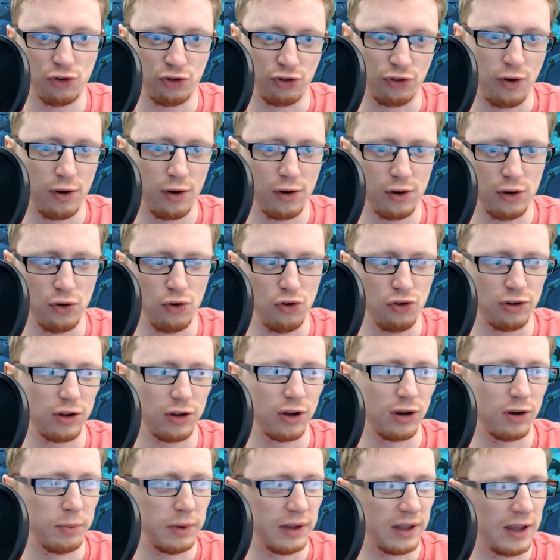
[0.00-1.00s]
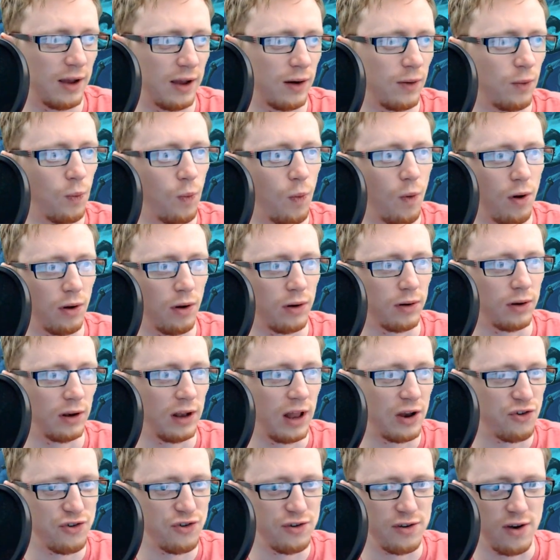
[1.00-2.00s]
you're only usually going to be getting 1
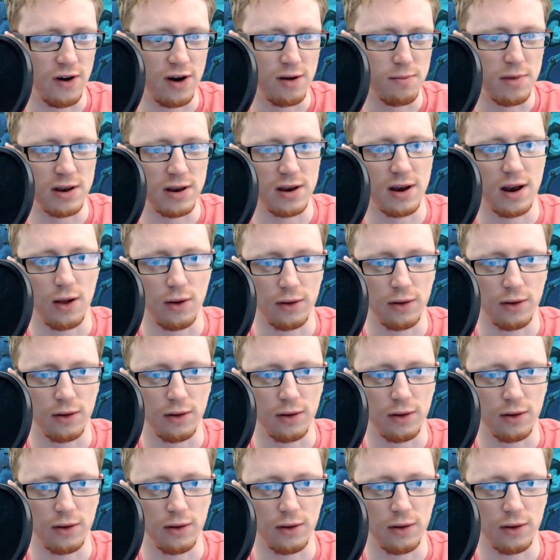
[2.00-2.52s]
legendary minion out